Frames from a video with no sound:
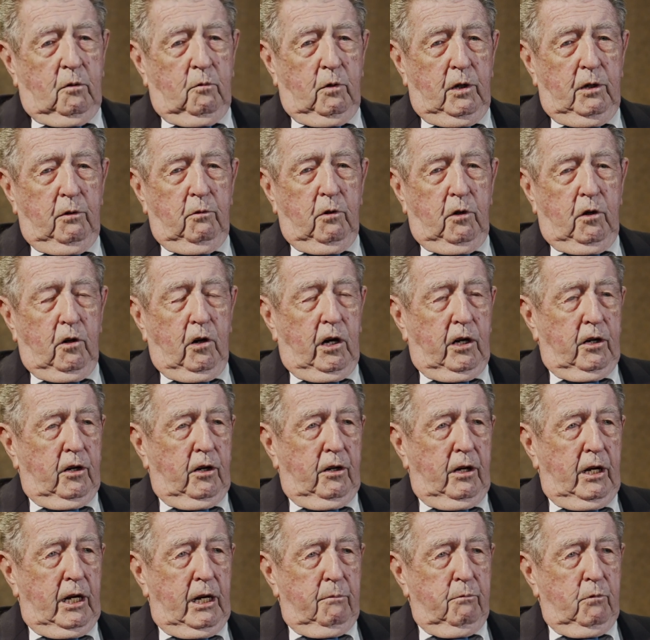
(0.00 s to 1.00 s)
we were not
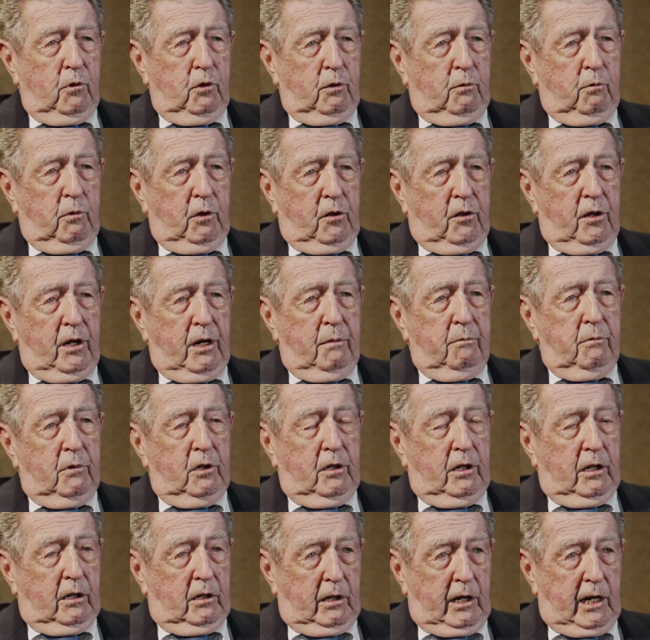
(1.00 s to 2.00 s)
enamored with them
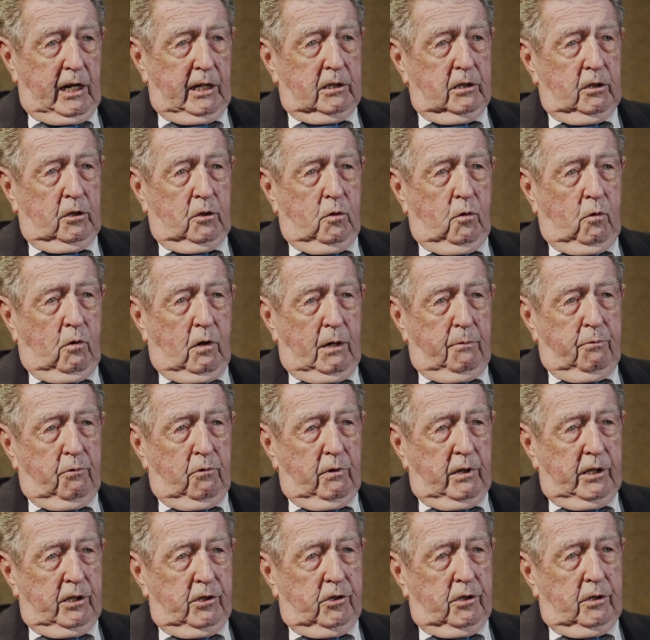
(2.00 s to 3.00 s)
and their lack of
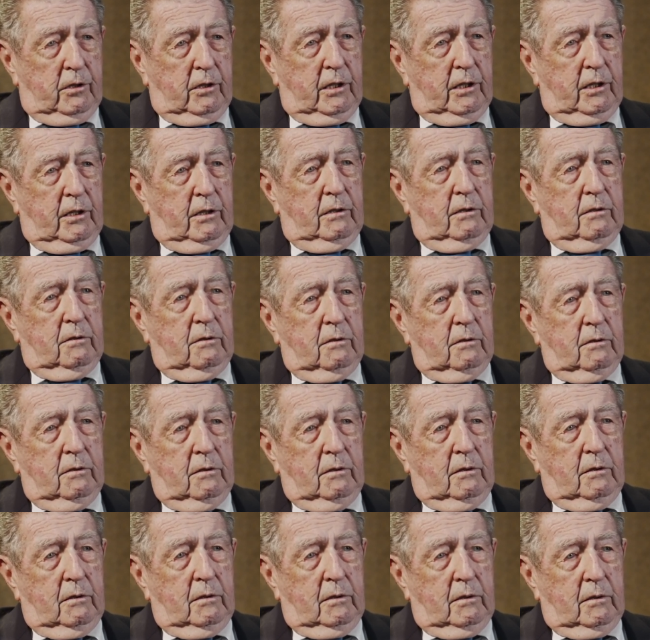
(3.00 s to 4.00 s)
cooperation either.
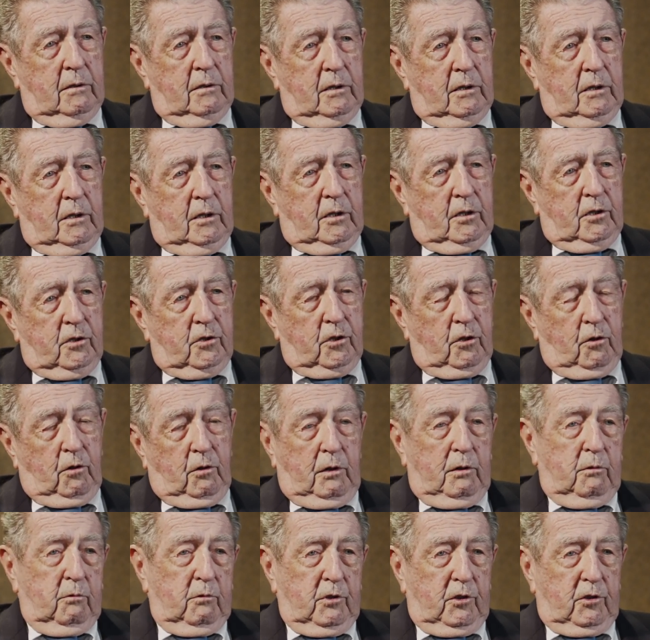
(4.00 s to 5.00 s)

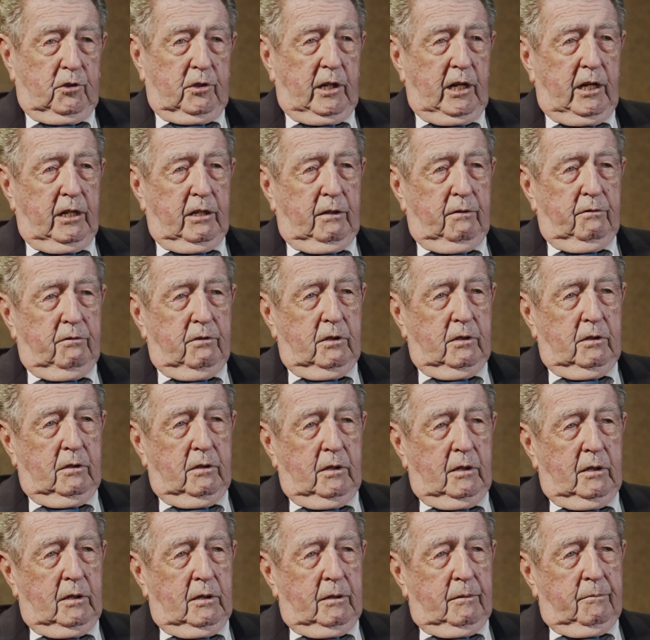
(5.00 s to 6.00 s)
So it was kind of
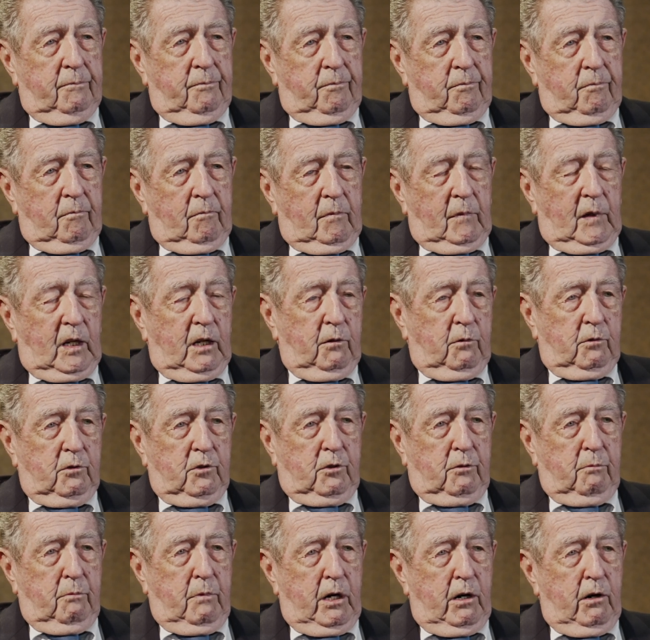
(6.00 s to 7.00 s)
a, it
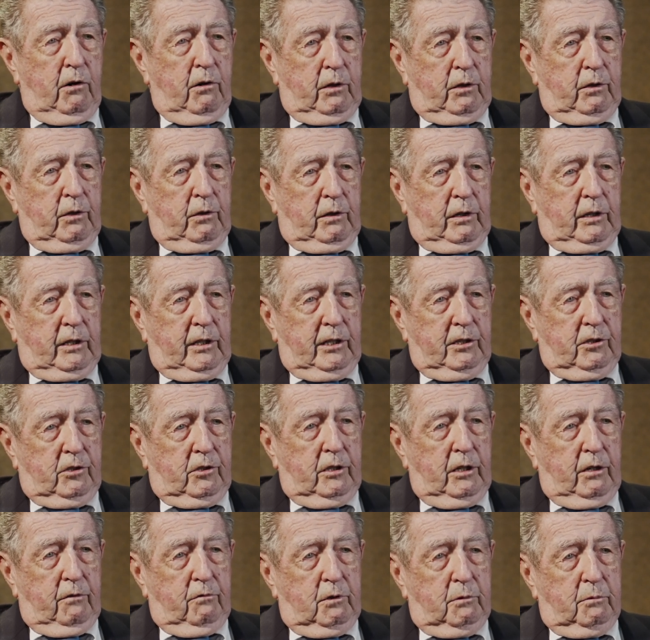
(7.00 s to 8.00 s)
was America
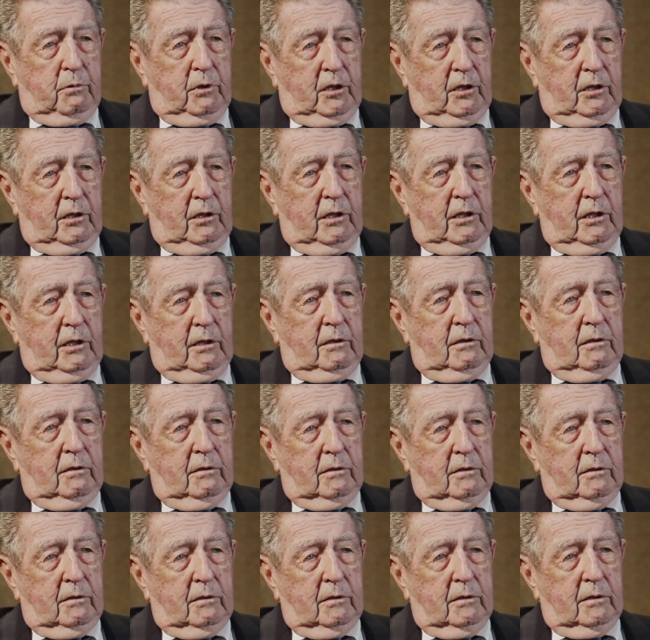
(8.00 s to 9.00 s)
against everybody then,
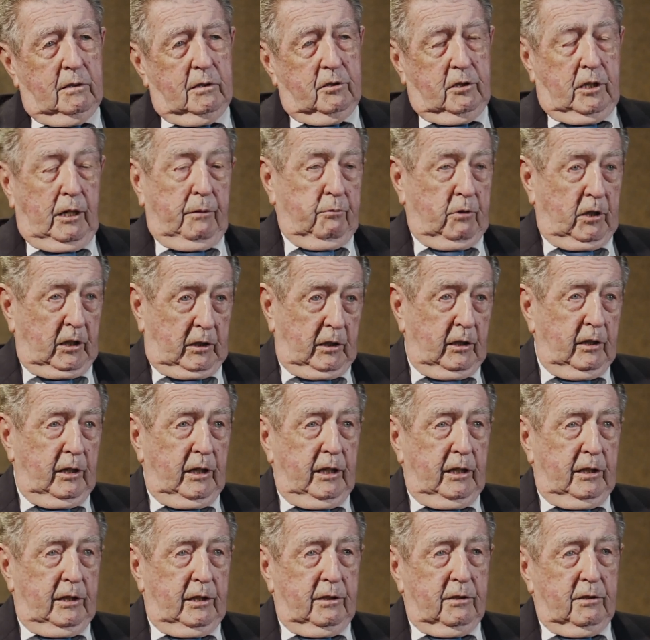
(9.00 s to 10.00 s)
except the
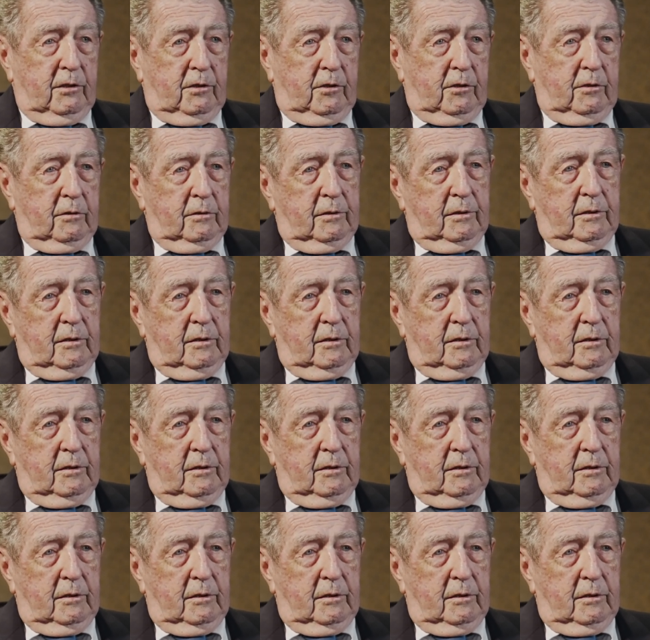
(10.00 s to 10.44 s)
Canadians.